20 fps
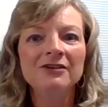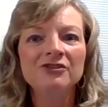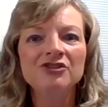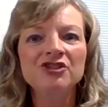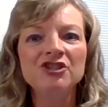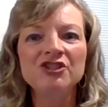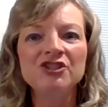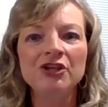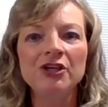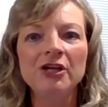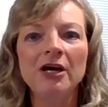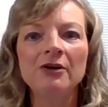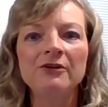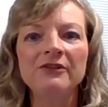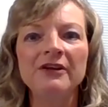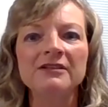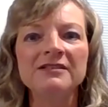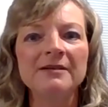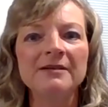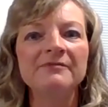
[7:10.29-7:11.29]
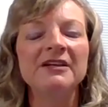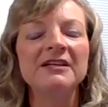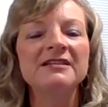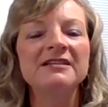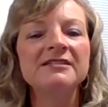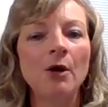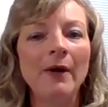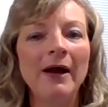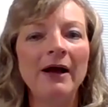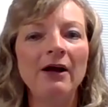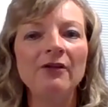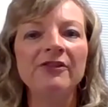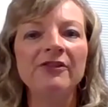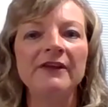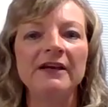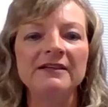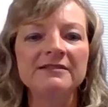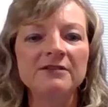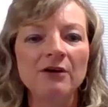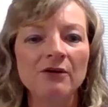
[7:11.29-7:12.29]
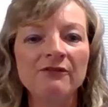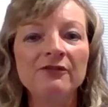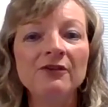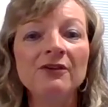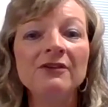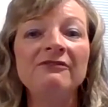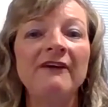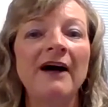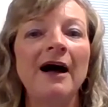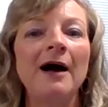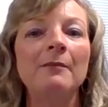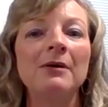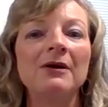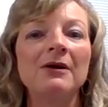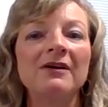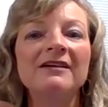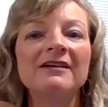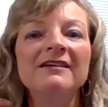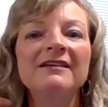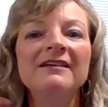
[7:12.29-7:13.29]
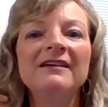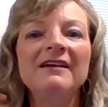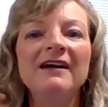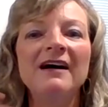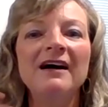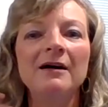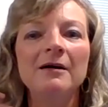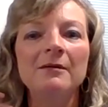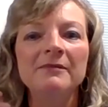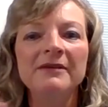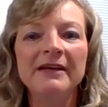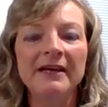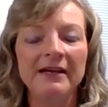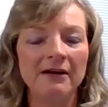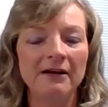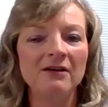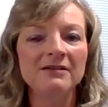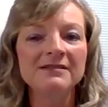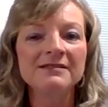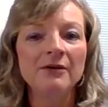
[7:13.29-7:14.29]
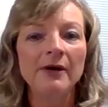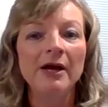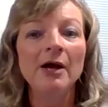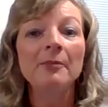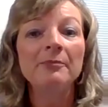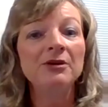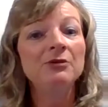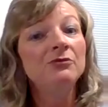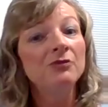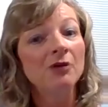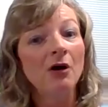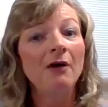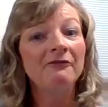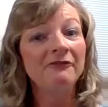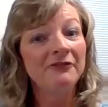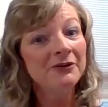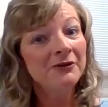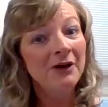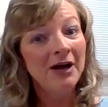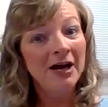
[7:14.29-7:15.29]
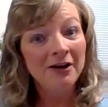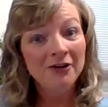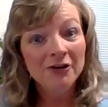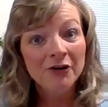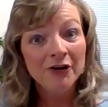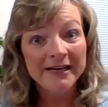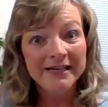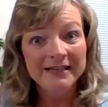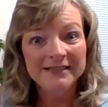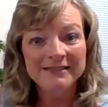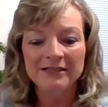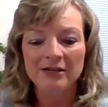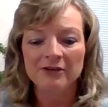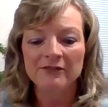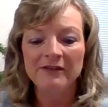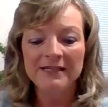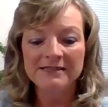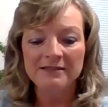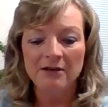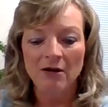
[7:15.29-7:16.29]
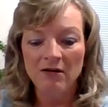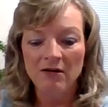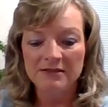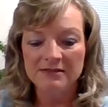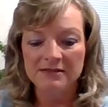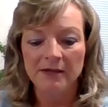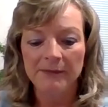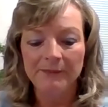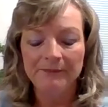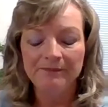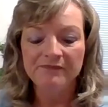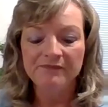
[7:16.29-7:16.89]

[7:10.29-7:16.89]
Just to know that something so healthy, so full of fiber, can also help you not feel hungry. So that's awesome.